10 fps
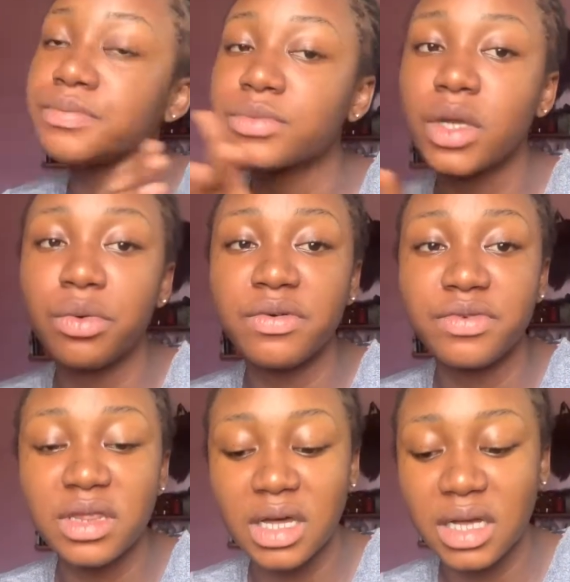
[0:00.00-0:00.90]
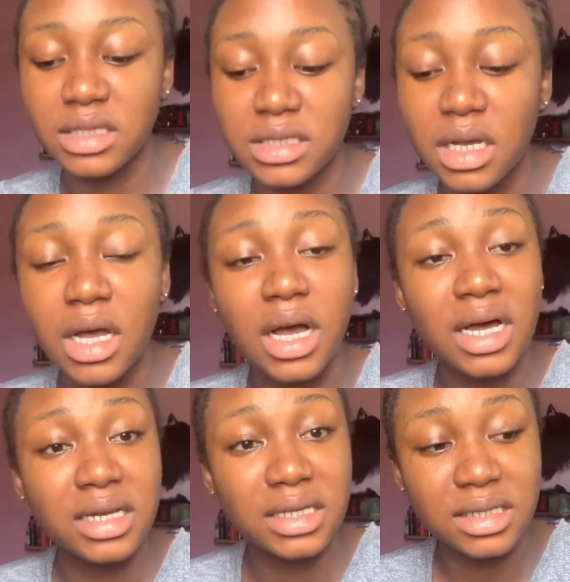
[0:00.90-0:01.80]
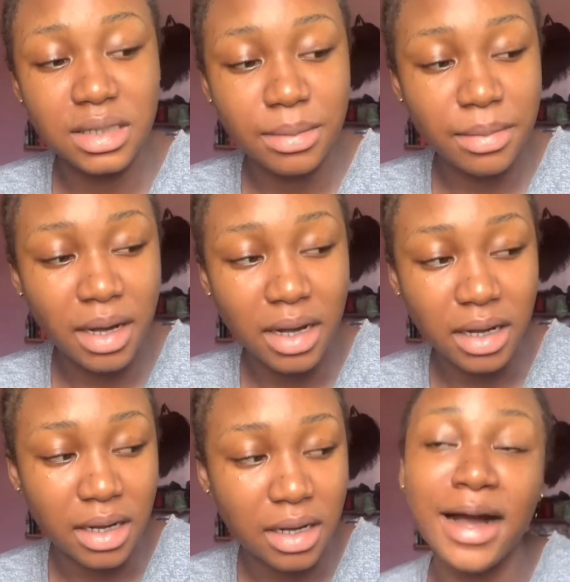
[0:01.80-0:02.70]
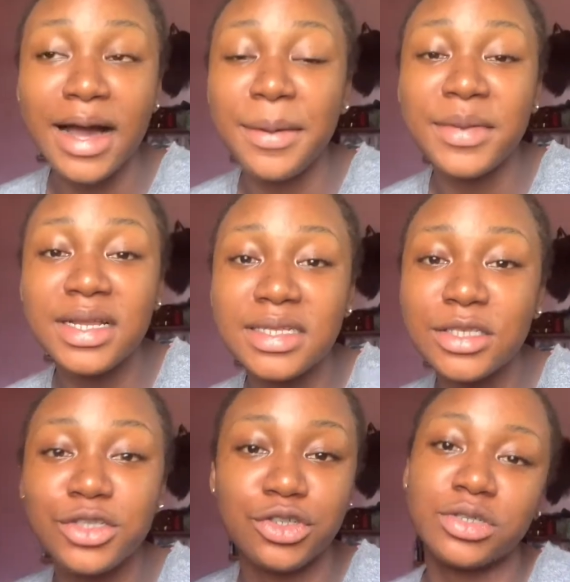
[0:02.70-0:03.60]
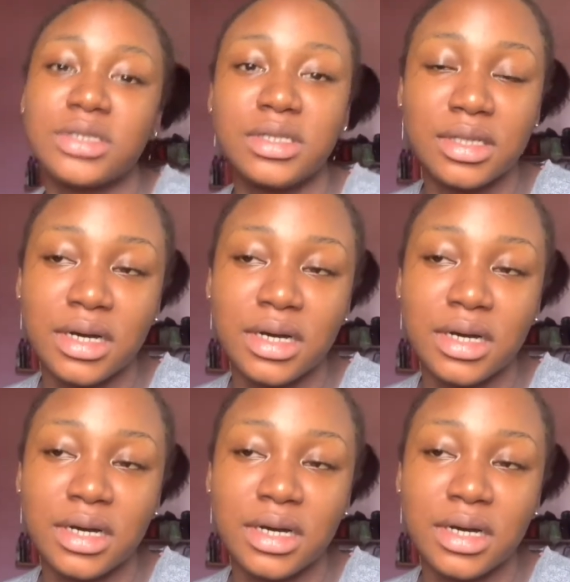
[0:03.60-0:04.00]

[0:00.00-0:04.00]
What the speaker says: I went for that and I came back. I made it just in time.